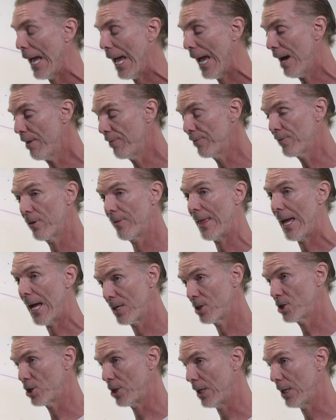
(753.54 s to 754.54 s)
After
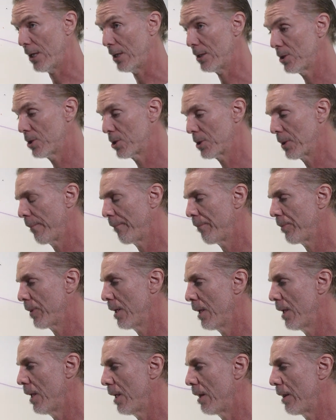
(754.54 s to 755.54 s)
that change,
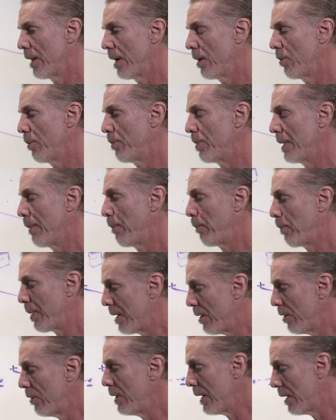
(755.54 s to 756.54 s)
there will be a
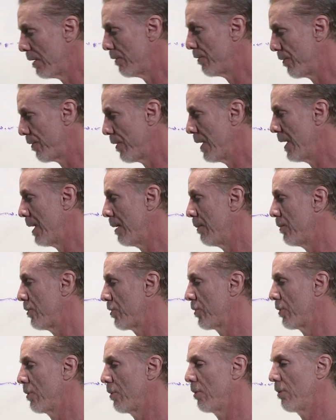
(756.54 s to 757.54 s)
period of
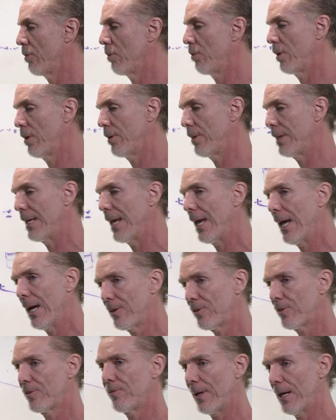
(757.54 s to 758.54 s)
frames where the
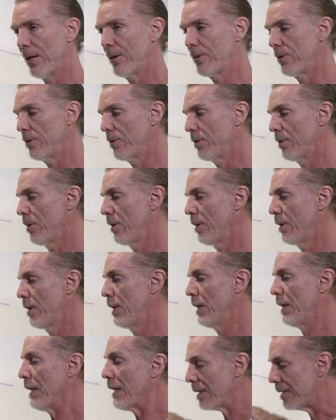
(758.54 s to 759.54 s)
S value
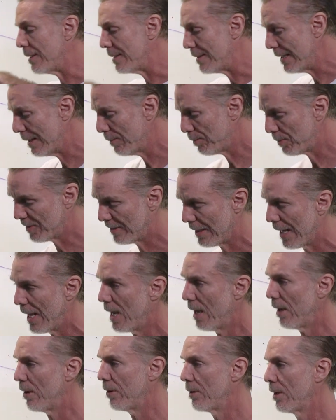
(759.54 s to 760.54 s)
dips
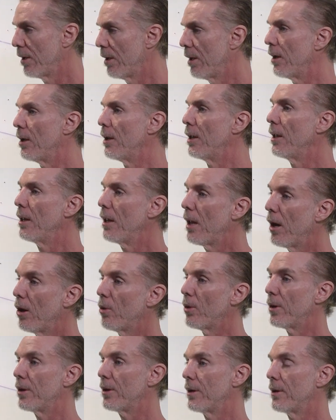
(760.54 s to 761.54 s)
down
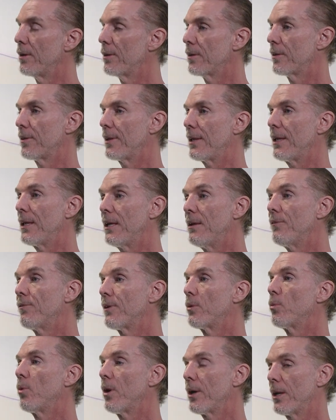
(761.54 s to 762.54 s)
lower to
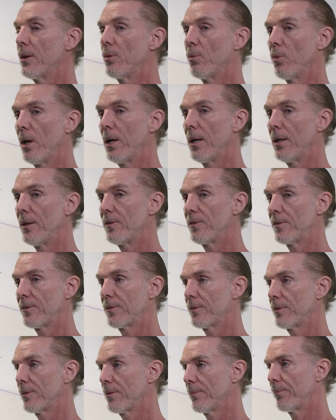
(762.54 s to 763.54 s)
even what it
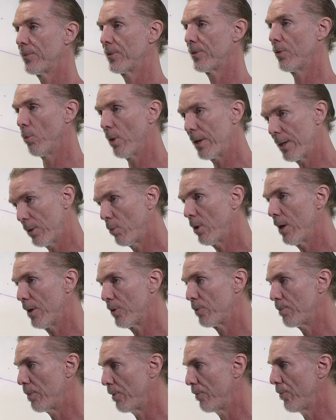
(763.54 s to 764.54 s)
was,
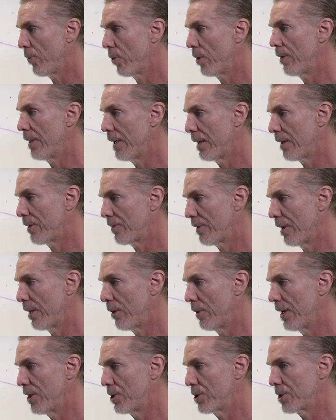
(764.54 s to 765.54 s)
before the
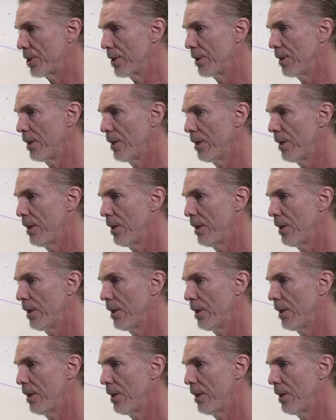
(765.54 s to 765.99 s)
acceleration,